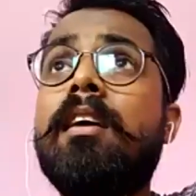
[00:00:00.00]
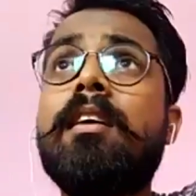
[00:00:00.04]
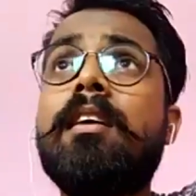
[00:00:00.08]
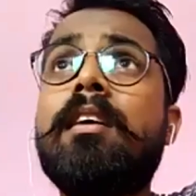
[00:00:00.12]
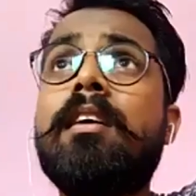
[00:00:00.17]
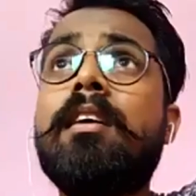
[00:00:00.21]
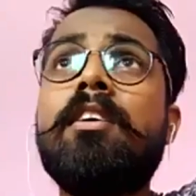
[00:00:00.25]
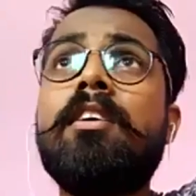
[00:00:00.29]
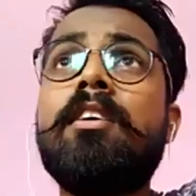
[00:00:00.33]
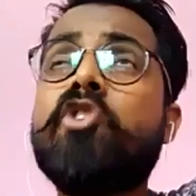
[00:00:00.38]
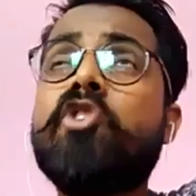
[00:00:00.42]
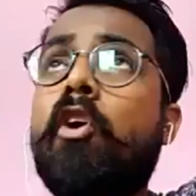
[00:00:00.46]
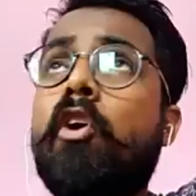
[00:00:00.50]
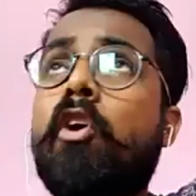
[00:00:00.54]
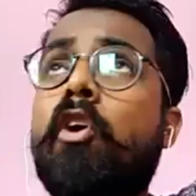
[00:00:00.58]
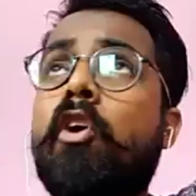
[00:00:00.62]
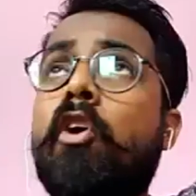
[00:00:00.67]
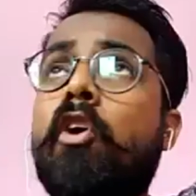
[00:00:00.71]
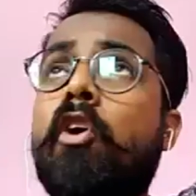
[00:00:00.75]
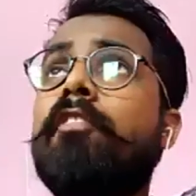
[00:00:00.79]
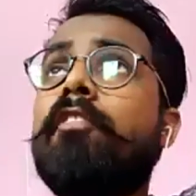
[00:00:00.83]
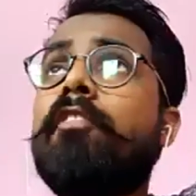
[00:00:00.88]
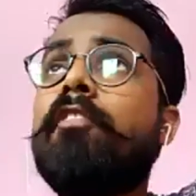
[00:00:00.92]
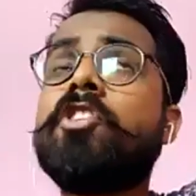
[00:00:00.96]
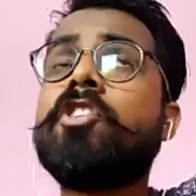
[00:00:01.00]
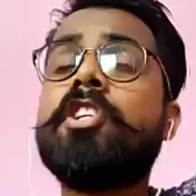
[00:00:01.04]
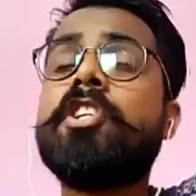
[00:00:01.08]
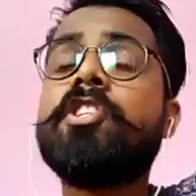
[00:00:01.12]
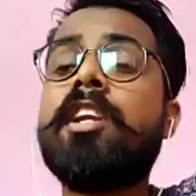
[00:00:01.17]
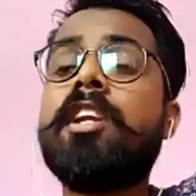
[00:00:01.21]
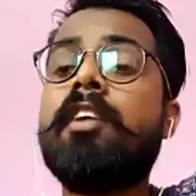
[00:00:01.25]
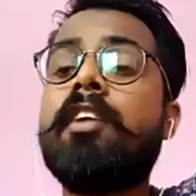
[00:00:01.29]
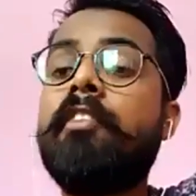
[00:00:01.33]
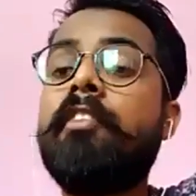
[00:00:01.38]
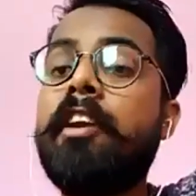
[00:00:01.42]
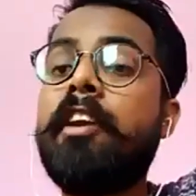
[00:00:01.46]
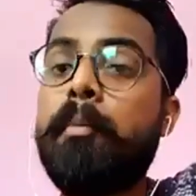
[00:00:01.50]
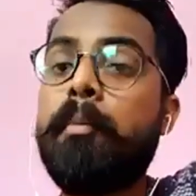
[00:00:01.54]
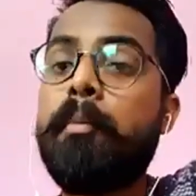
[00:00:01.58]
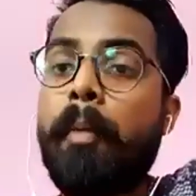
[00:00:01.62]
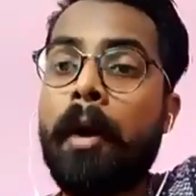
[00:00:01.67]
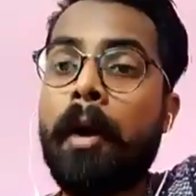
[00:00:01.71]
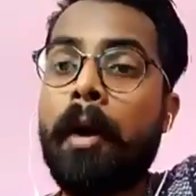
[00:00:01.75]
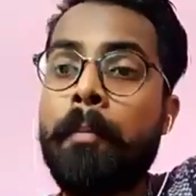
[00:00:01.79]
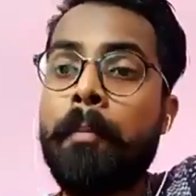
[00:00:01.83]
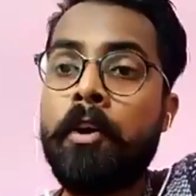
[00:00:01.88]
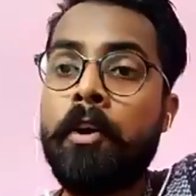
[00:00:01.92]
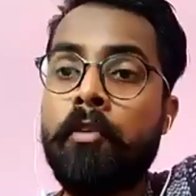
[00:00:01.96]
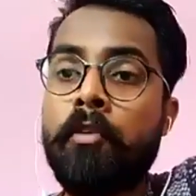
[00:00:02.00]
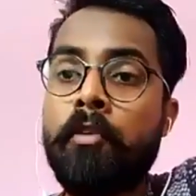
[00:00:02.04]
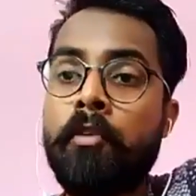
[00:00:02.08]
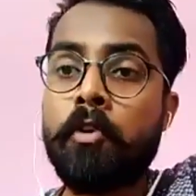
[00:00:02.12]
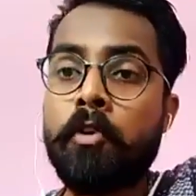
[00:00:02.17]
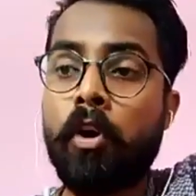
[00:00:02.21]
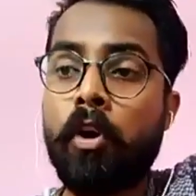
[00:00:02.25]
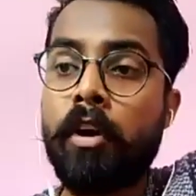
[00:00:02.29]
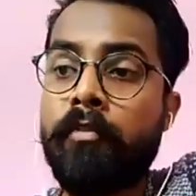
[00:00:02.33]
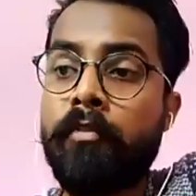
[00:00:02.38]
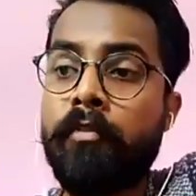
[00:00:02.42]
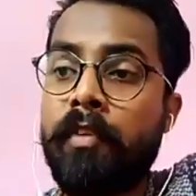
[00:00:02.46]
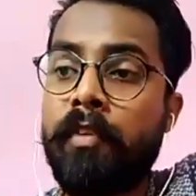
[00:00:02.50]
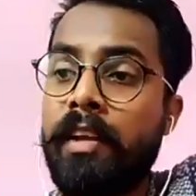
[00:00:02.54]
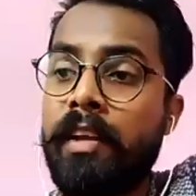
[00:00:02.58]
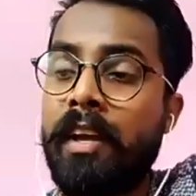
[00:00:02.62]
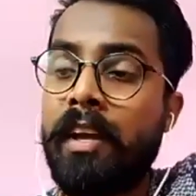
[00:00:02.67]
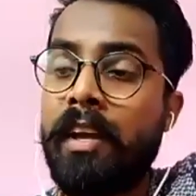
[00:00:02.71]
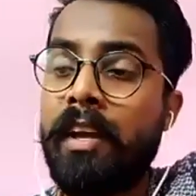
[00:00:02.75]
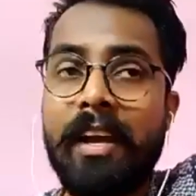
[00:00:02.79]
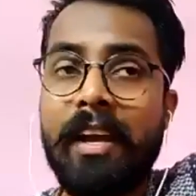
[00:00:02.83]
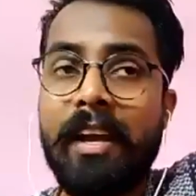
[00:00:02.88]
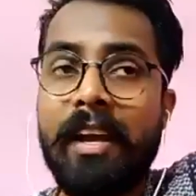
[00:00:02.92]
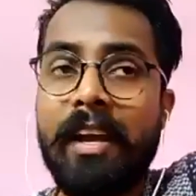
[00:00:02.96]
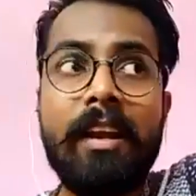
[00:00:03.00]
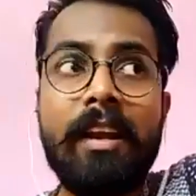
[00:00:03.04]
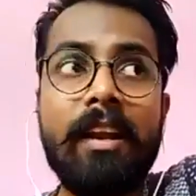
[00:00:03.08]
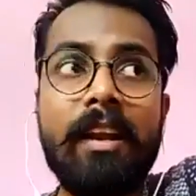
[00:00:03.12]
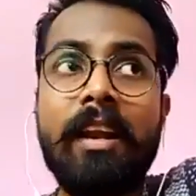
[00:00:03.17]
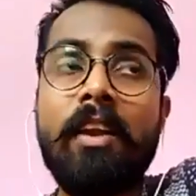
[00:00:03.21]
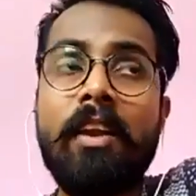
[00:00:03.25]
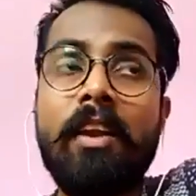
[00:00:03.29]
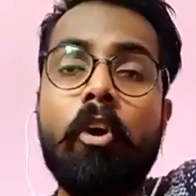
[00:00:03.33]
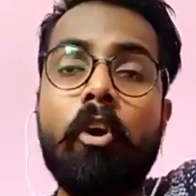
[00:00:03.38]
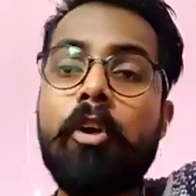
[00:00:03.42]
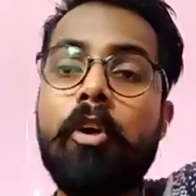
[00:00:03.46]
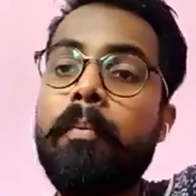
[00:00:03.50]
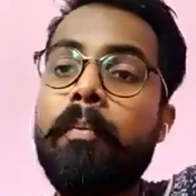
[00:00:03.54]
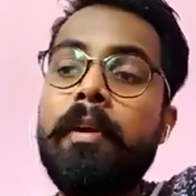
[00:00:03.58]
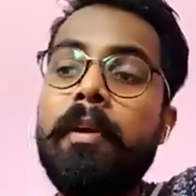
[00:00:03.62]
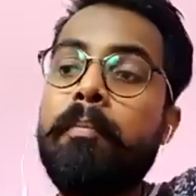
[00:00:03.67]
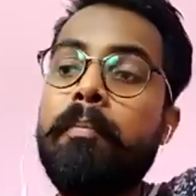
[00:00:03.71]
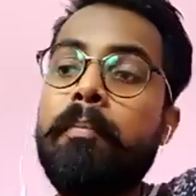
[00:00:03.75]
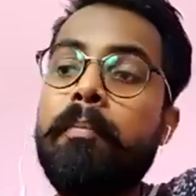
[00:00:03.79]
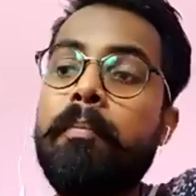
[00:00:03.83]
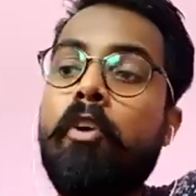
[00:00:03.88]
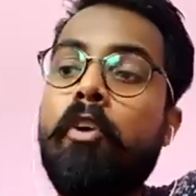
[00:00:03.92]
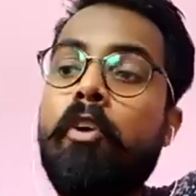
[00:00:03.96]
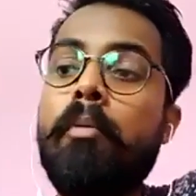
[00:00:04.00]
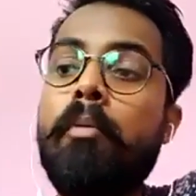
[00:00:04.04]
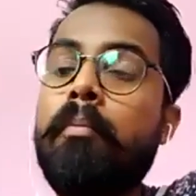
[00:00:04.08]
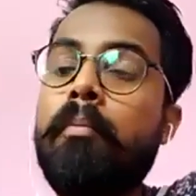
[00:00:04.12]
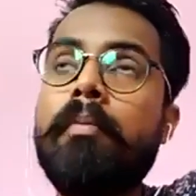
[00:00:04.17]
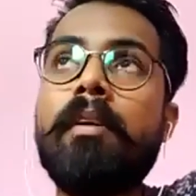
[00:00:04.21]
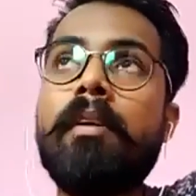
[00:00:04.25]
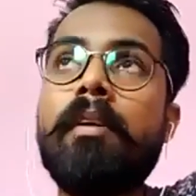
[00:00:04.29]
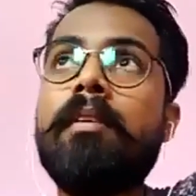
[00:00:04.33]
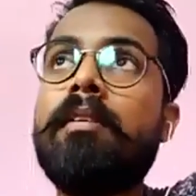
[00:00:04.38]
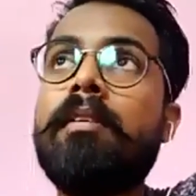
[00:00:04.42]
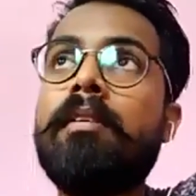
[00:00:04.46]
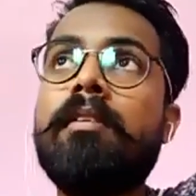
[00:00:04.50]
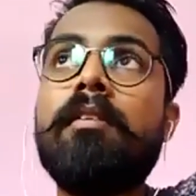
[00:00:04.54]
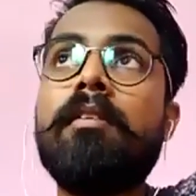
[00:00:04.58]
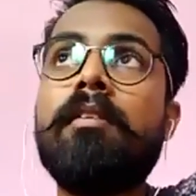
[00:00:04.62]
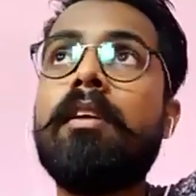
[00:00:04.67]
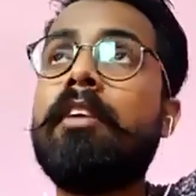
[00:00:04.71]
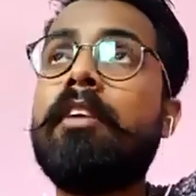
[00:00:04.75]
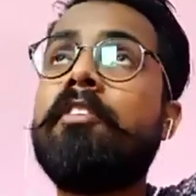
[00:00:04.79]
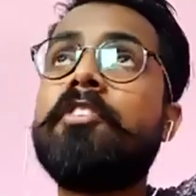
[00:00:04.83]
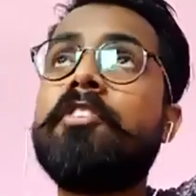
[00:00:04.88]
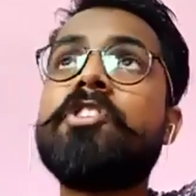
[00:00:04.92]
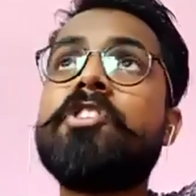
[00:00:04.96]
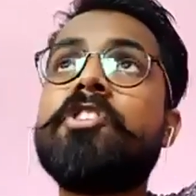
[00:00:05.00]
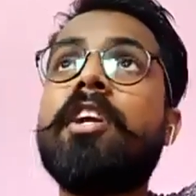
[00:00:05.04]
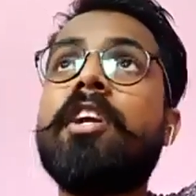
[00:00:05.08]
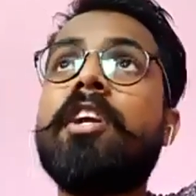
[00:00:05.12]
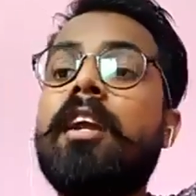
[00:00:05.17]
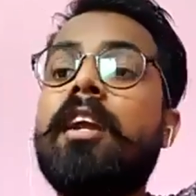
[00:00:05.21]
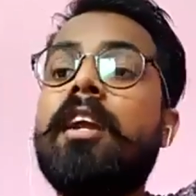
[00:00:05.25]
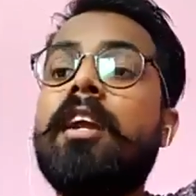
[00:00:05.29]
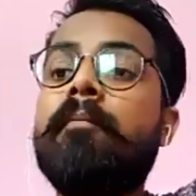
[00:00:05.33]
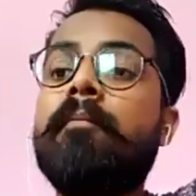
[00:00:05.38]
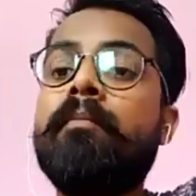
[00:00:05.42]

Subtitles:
genre, which each and every department of photography, he'll not be perform efficiently.